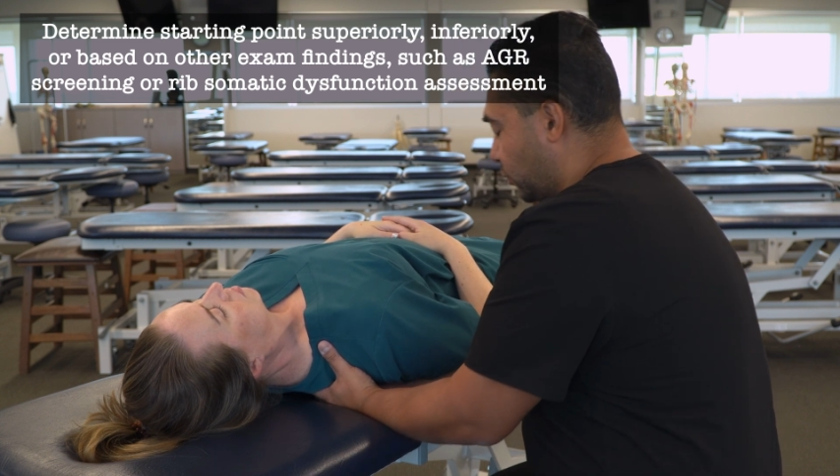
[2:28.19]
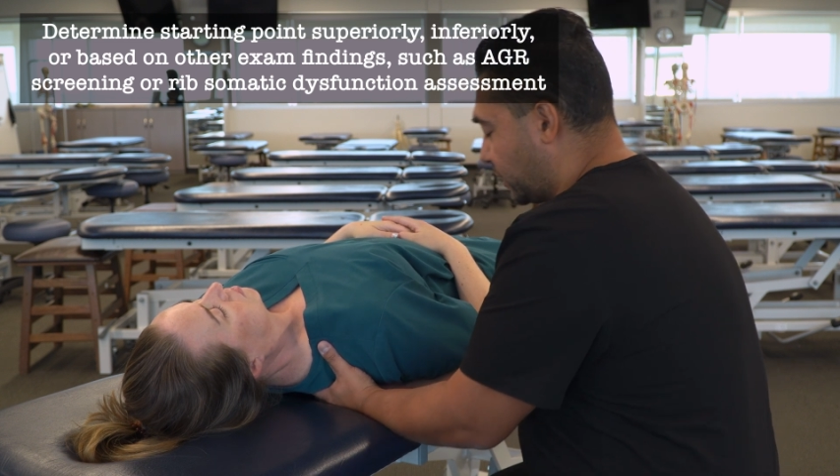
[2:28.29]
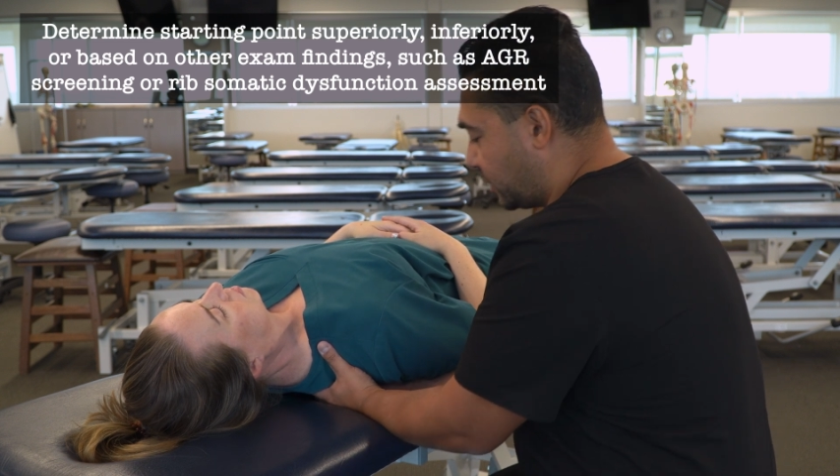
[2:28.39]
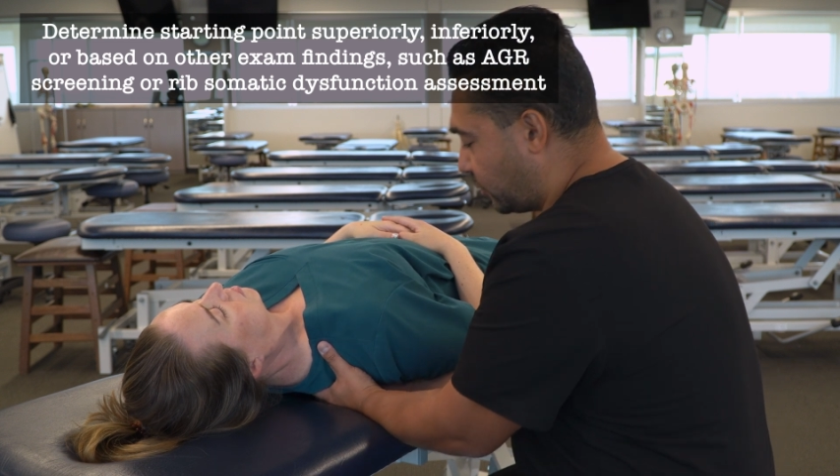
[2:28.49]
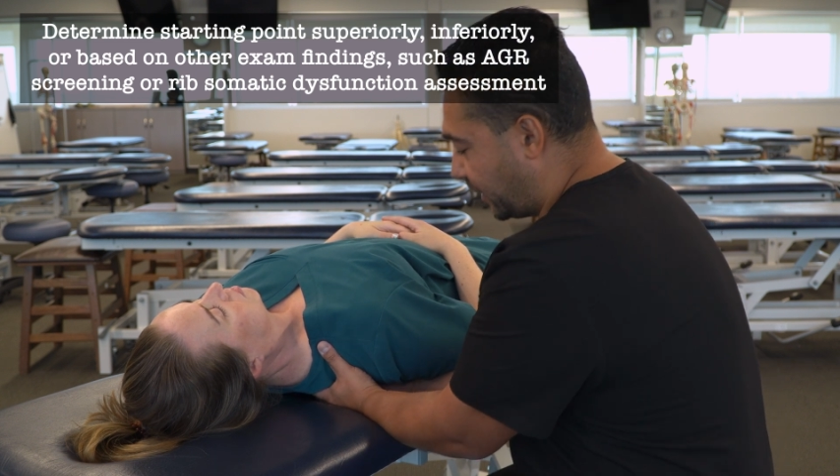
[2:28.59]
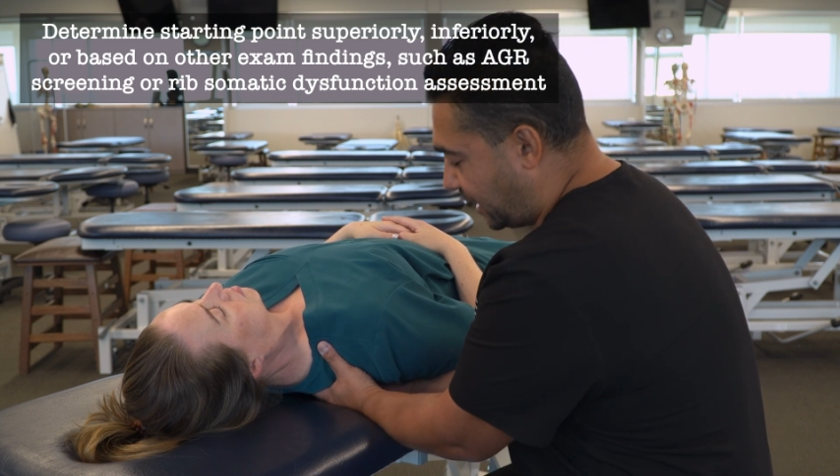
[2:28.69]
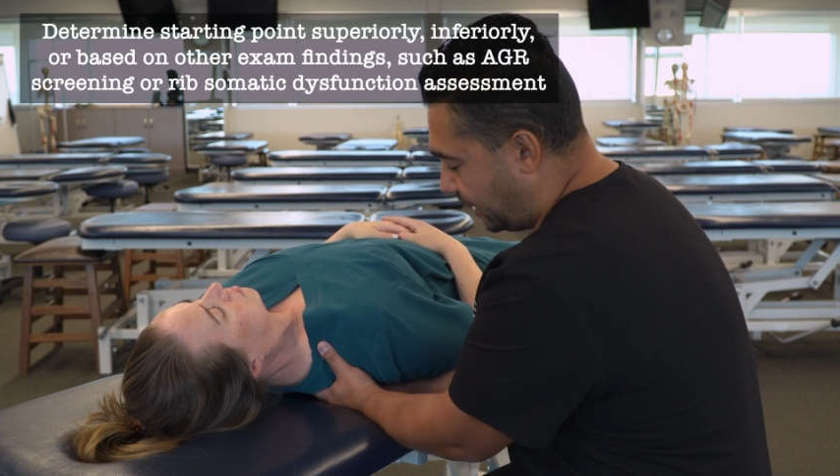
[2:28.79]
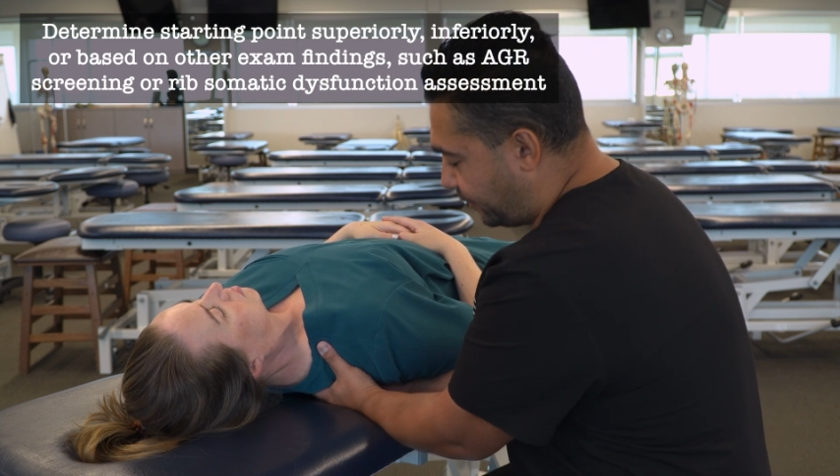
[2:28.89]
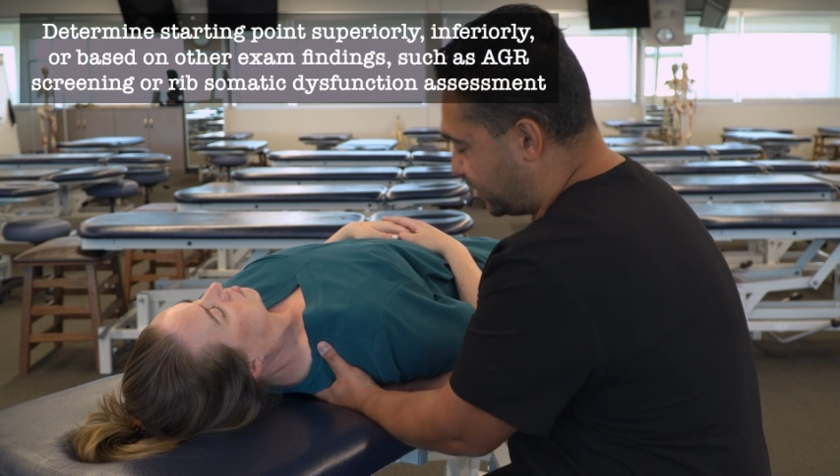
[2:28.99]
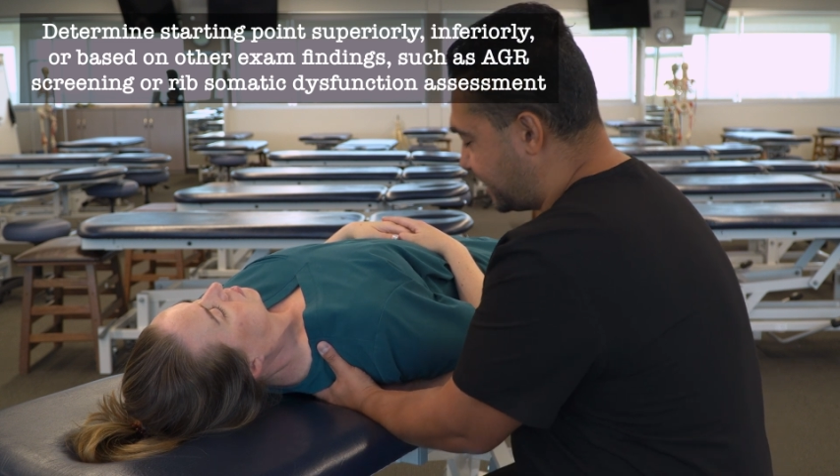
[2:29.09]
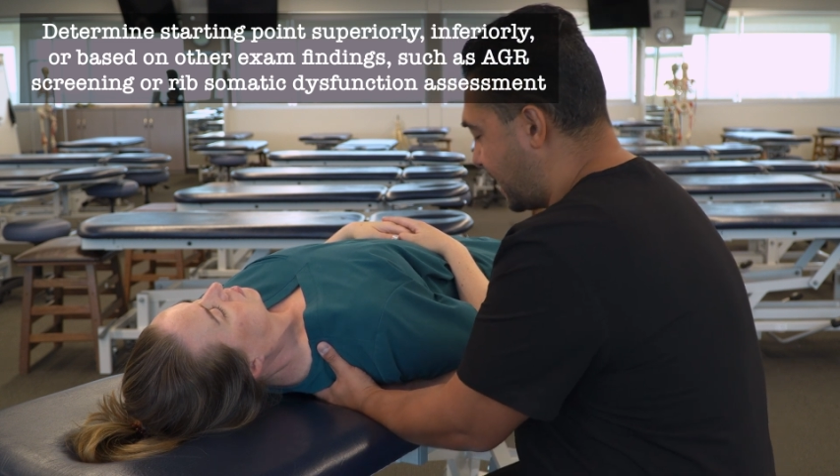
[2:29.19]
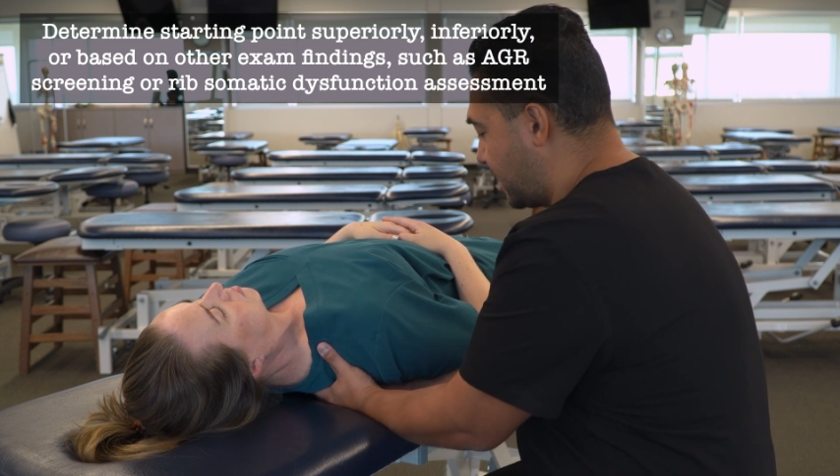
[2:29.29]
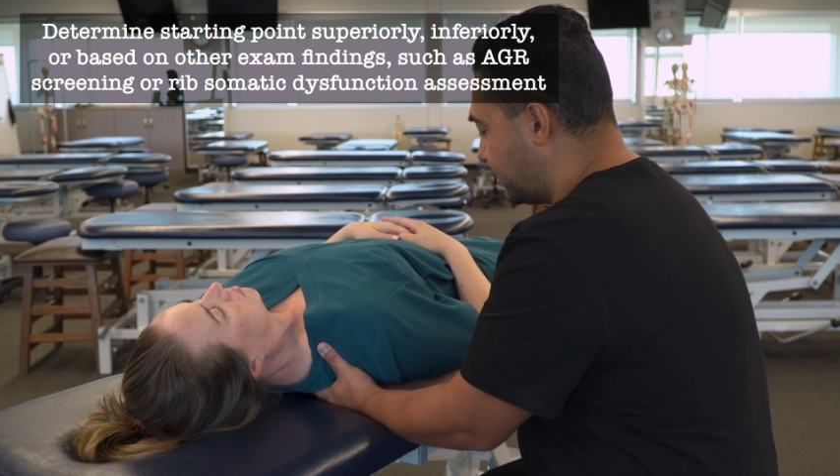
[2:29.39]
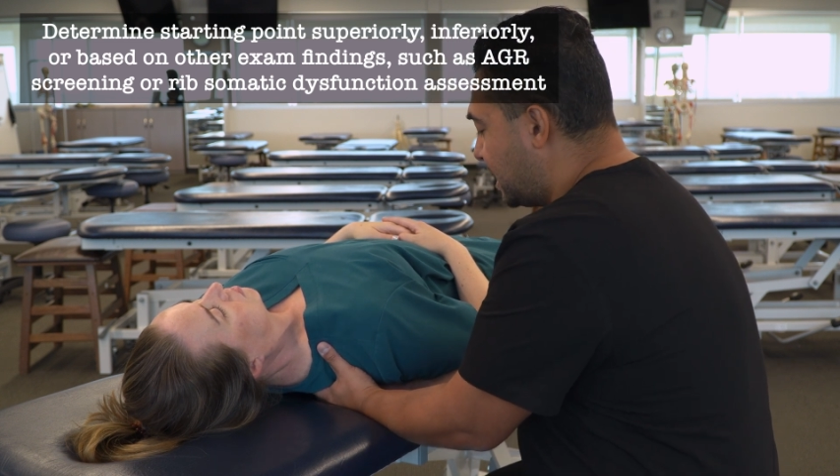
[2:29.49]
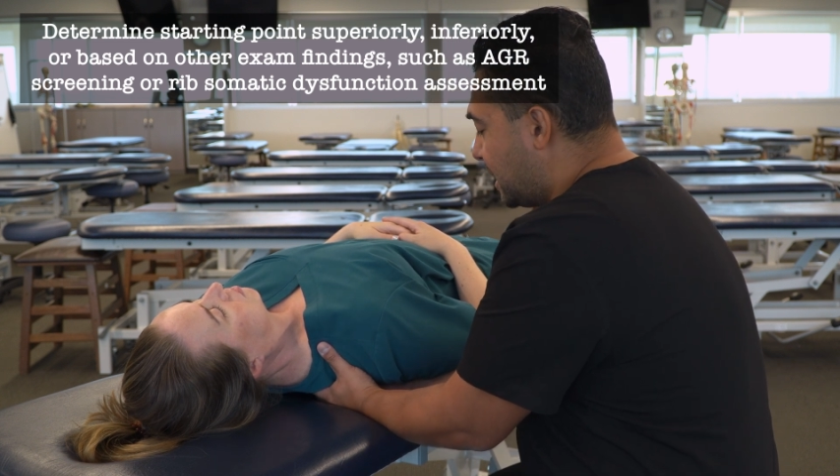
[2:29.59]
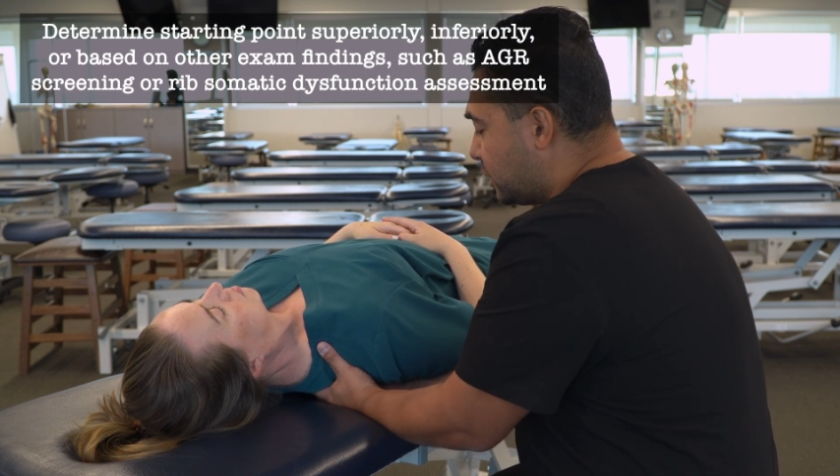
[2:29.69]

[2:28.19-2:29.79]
and work your way up or down.